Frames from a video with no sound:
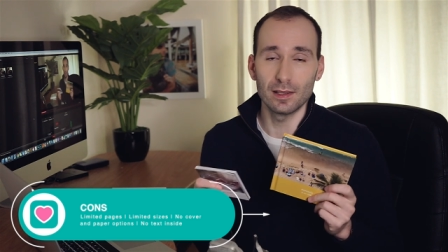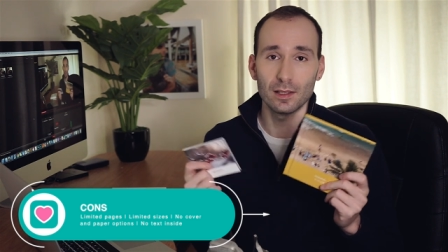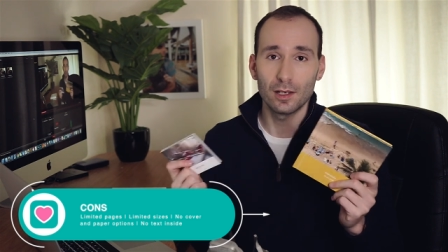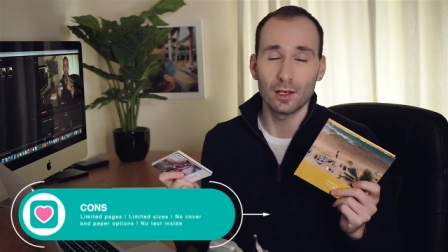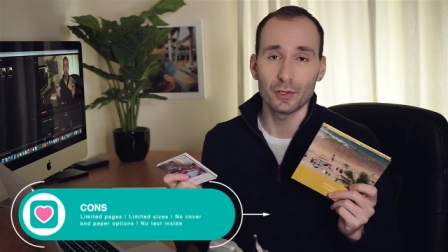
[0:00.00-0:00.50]

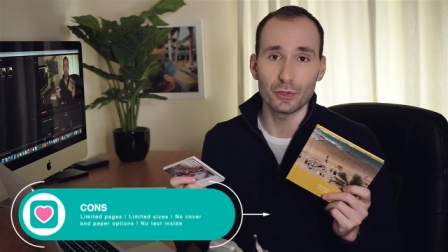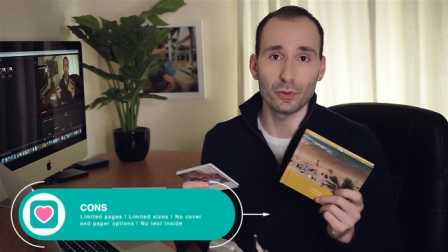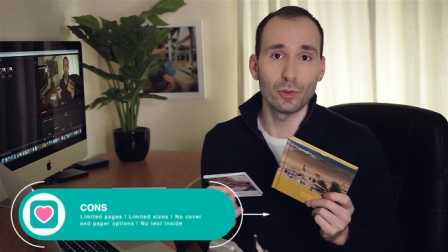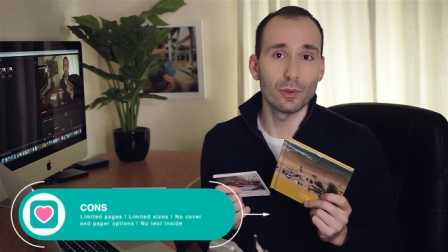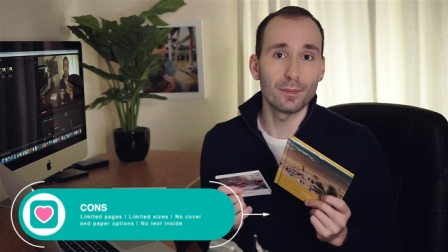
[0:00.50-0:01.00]
large
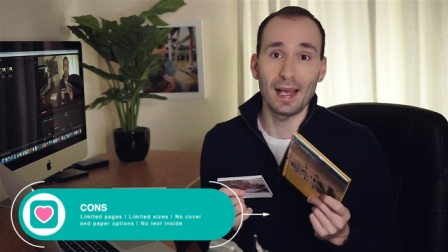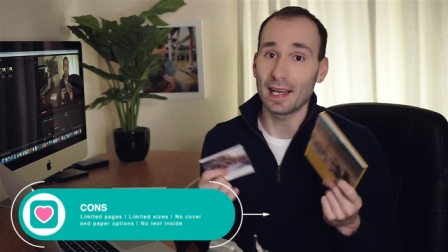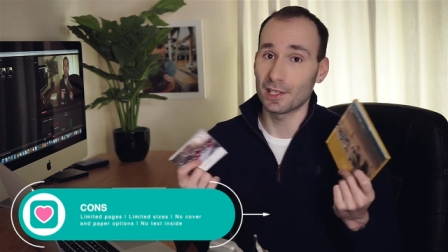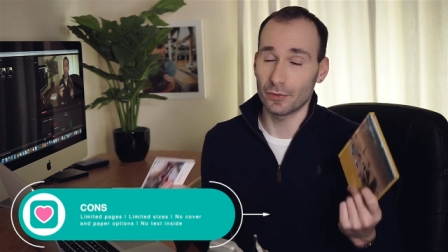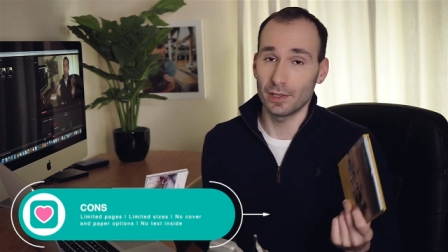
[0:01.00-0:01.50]
or
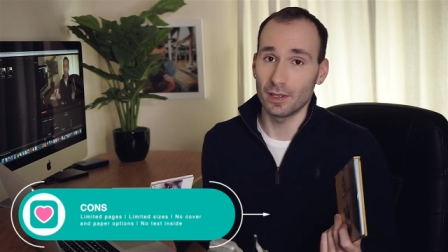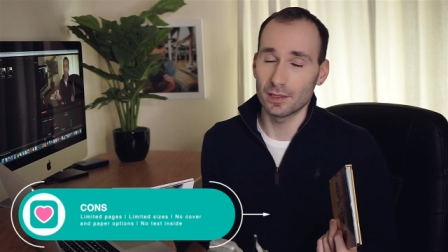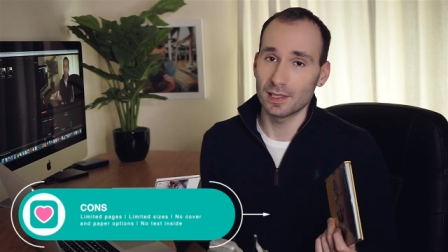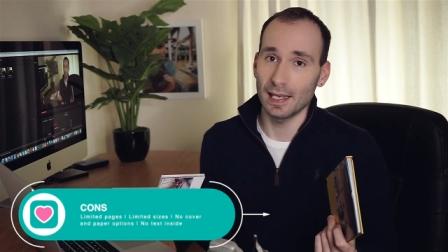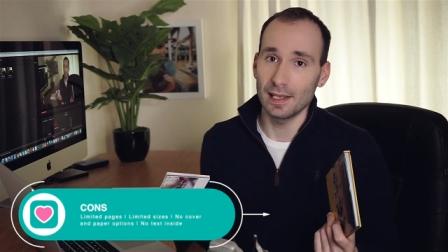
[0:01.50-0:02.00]
extra large
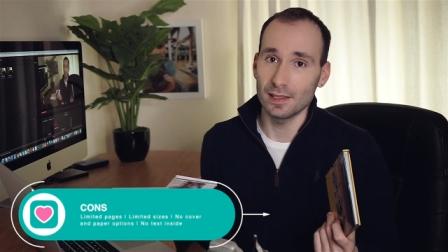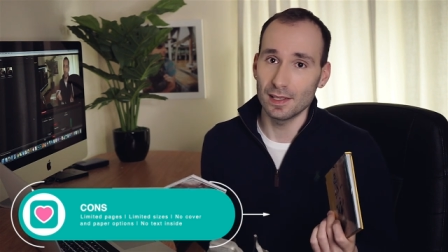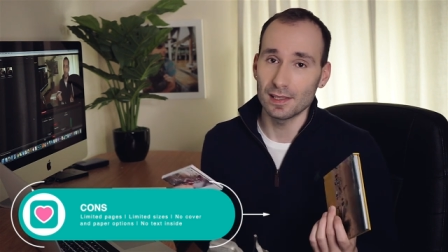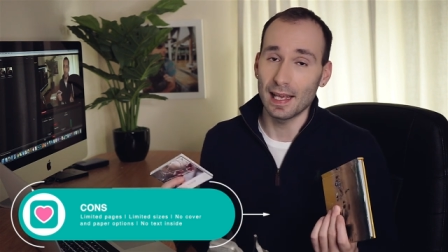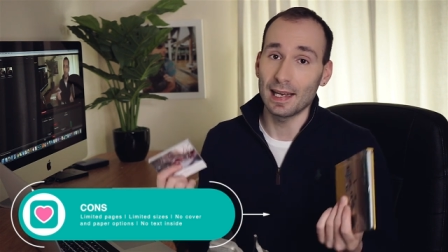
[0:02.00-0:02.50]

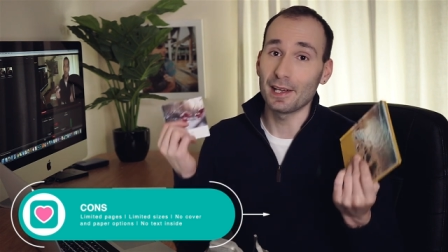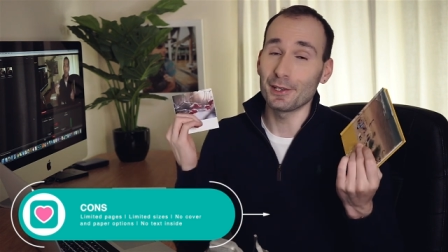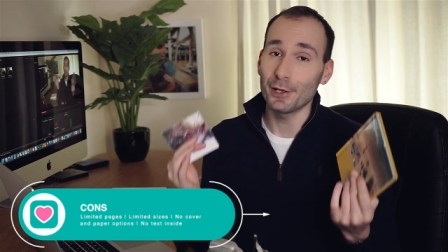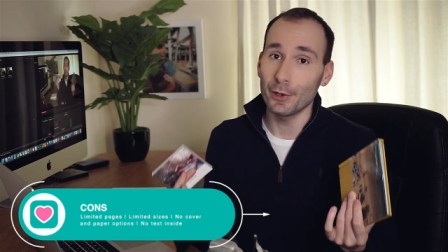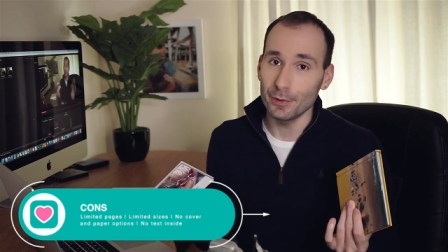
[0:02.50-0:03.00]
sizes, and I
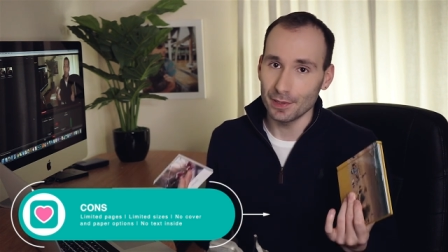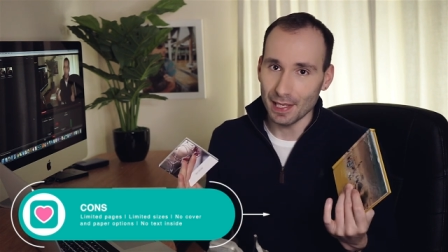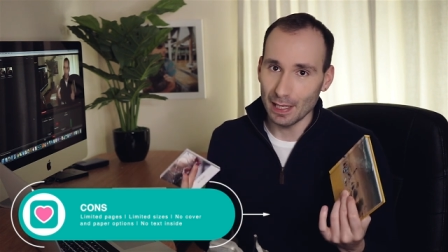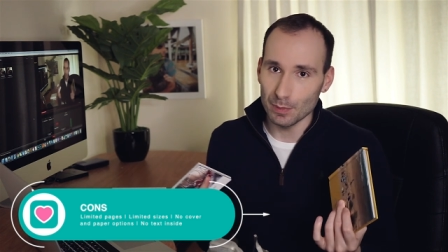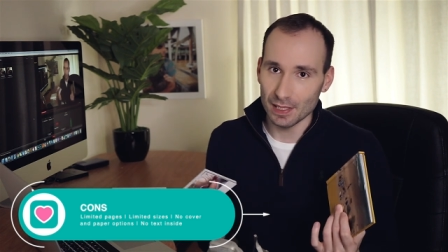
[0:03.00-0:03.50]
know the
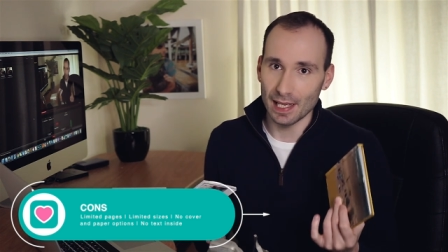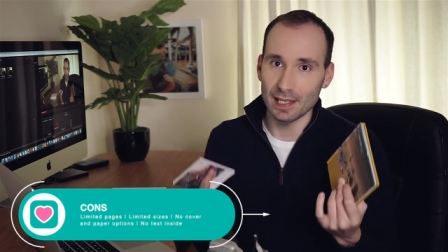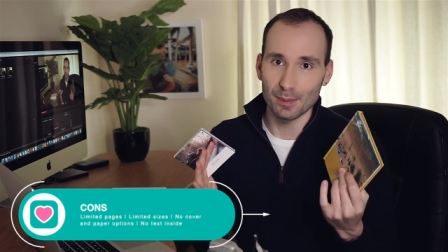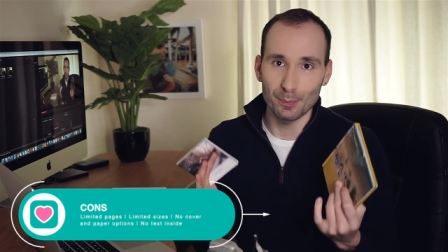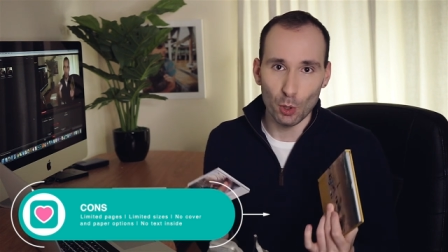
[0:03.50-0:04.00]
name
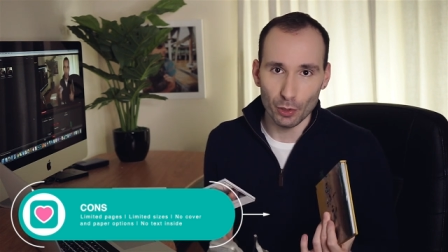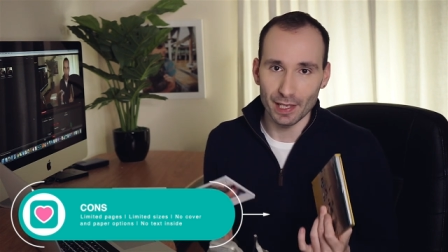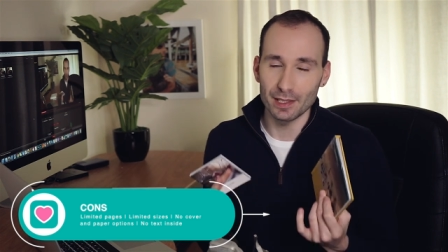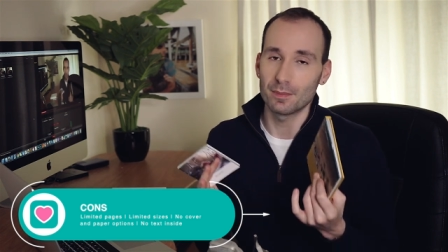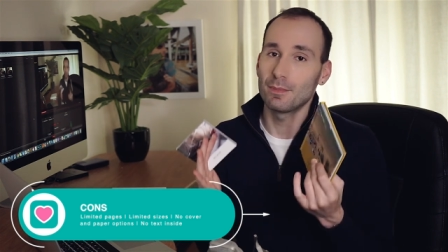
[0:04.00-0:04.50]
says
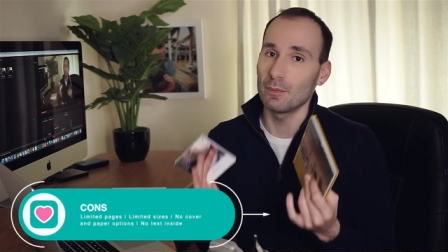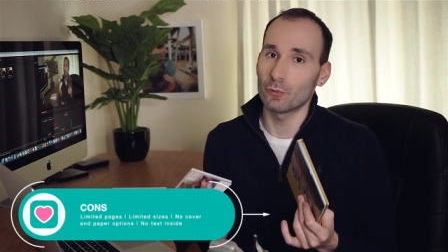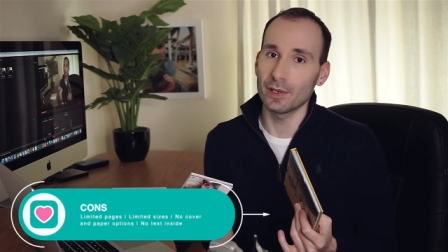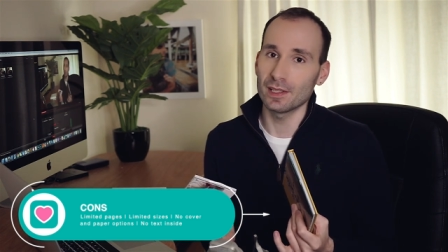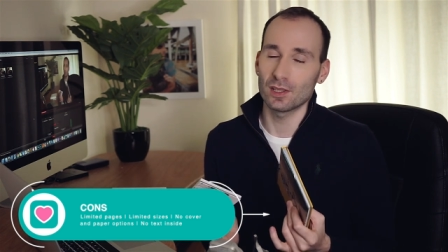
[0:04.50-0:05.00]
Pocket
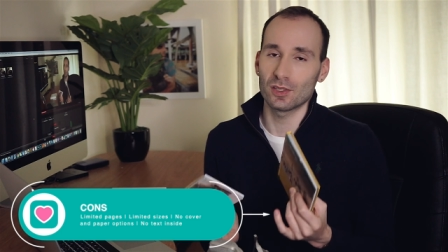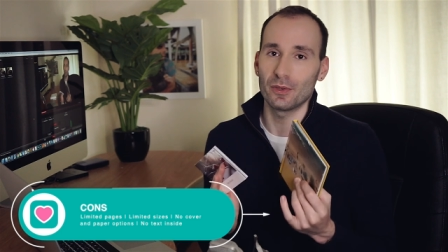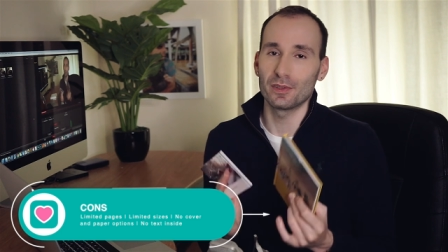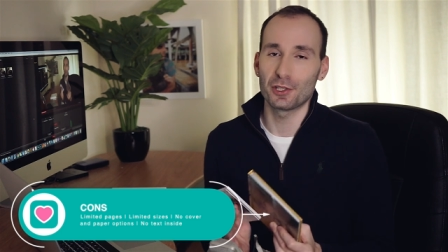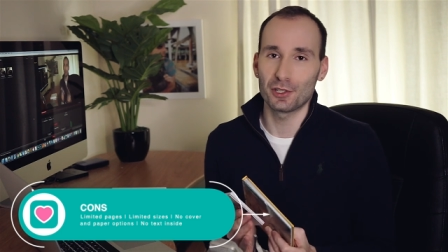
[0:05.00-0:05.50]
Memories, so
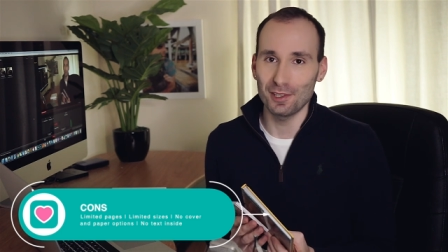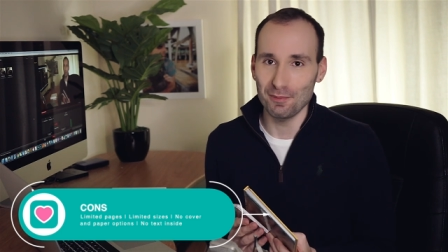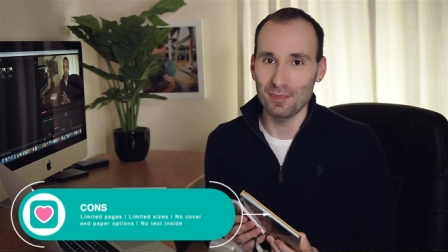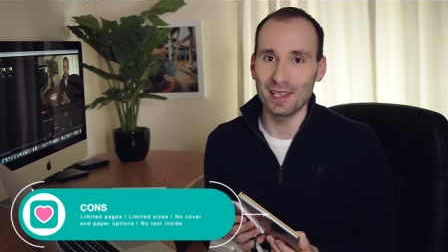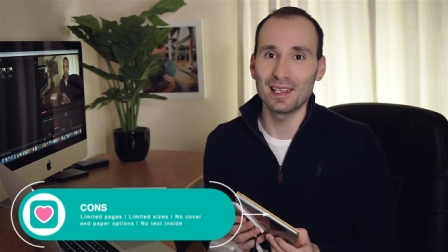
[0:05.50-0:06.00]
it
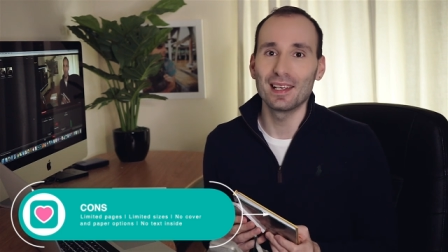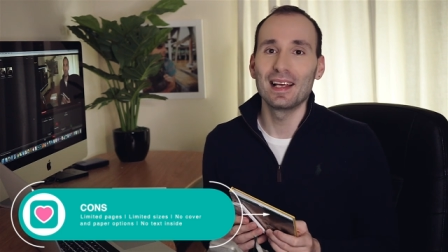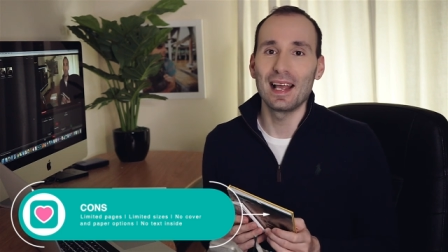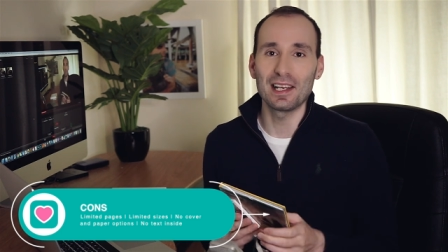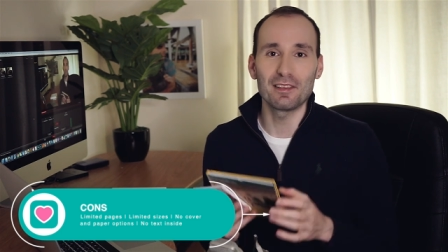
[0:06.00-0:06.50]
shouldn't be
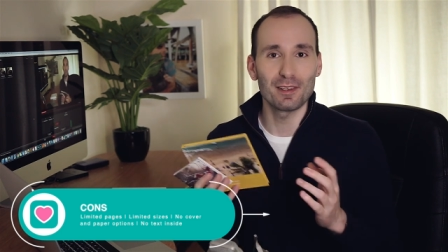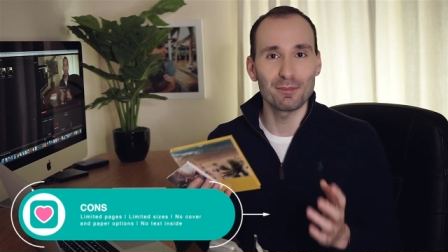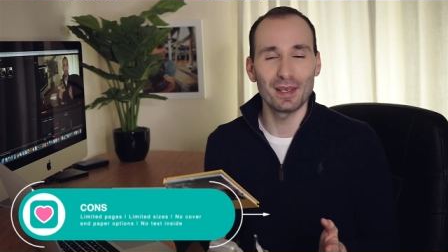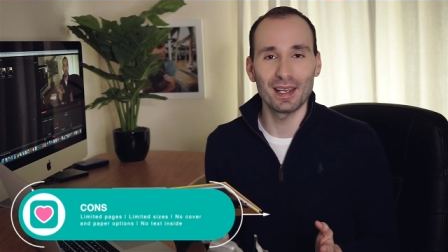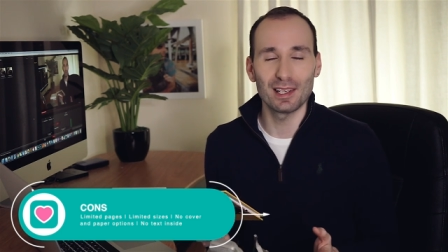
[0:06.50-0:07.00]
anything
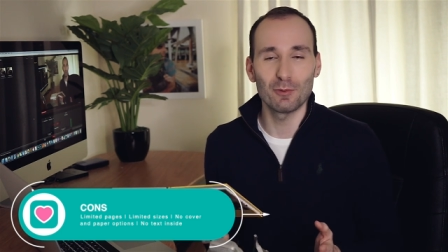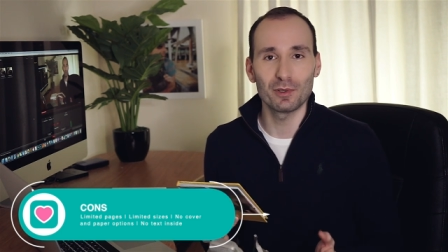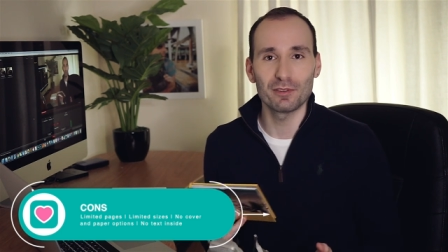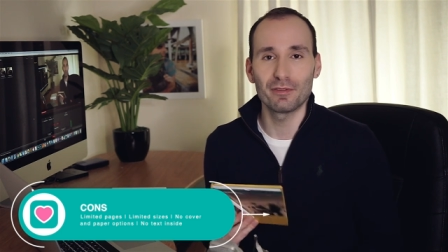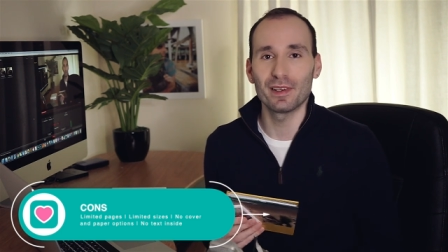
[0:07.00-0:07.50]
bigger that
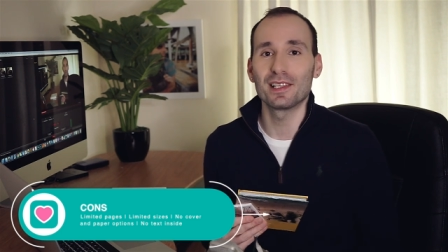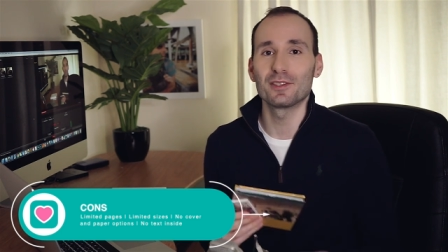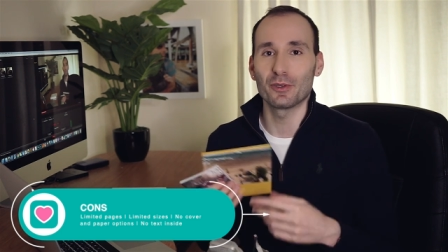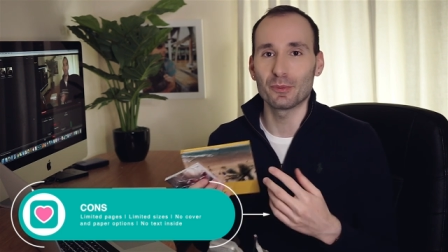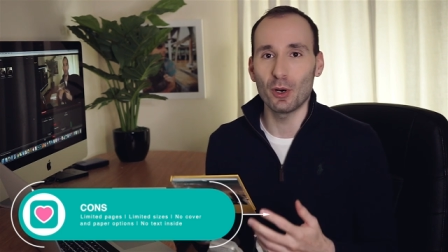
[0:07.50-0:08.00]
wouldn't fit
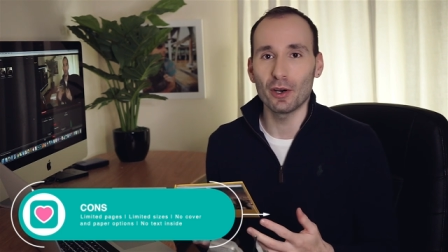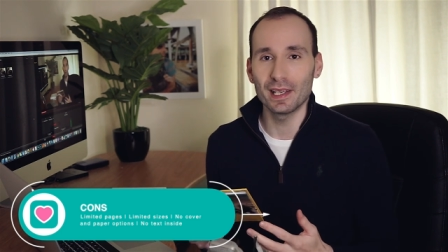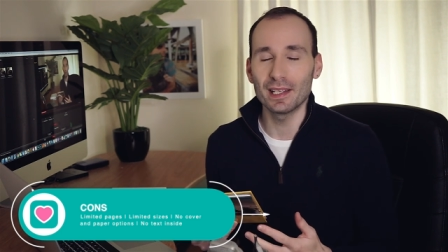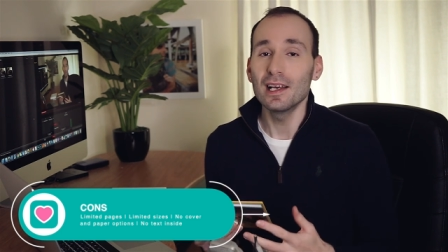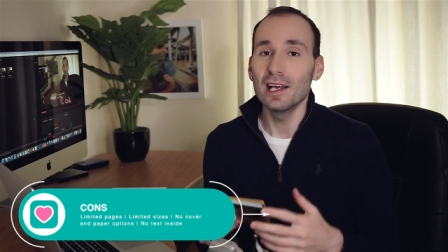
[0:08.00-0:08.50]
into your pocket,